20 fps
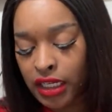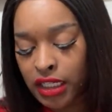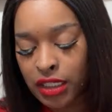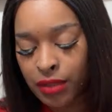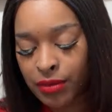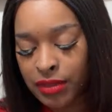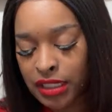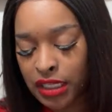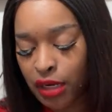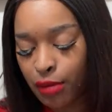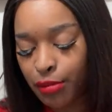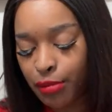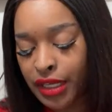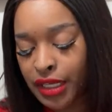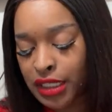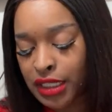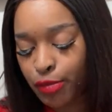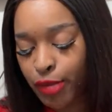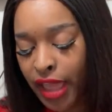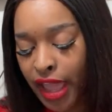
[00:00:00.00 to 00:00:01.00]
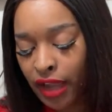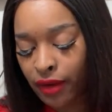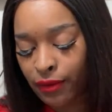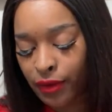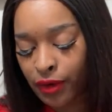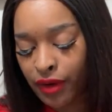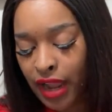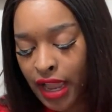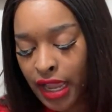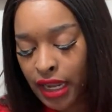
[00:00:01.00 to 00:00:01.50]
It was in a mixed pack
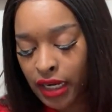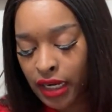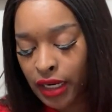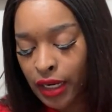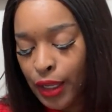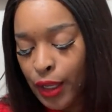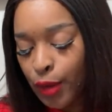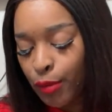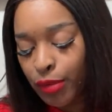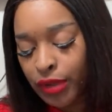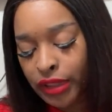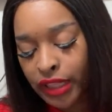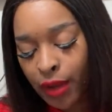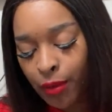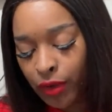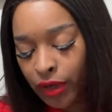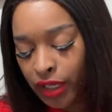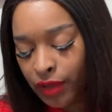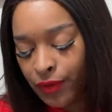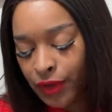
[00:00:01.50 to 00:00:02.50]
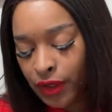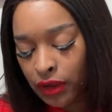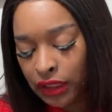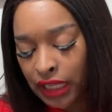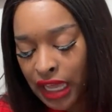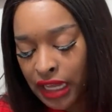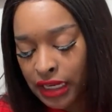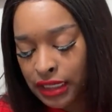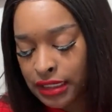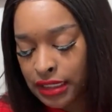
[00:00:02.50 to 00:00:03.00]
variety, but they will give you a
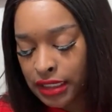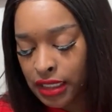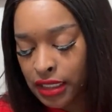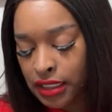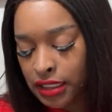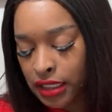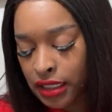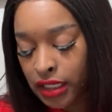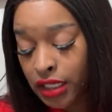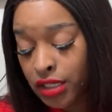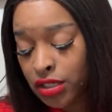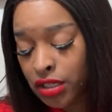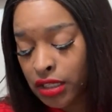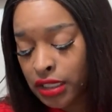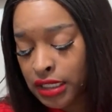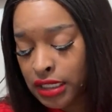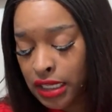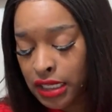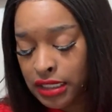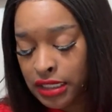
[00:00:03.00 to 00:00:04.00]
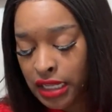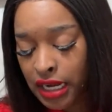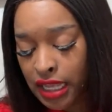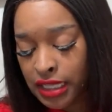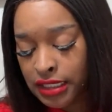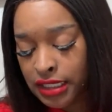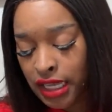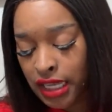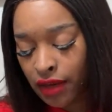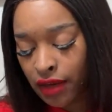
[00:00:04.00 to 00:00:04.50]
lot of seeds, and these are the seeds that I
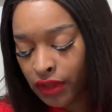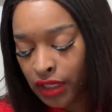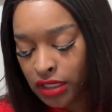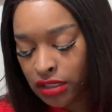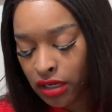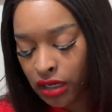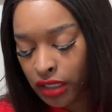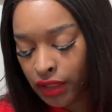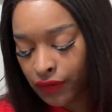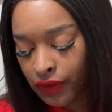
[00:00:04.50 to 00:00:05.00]
saved. These aren't even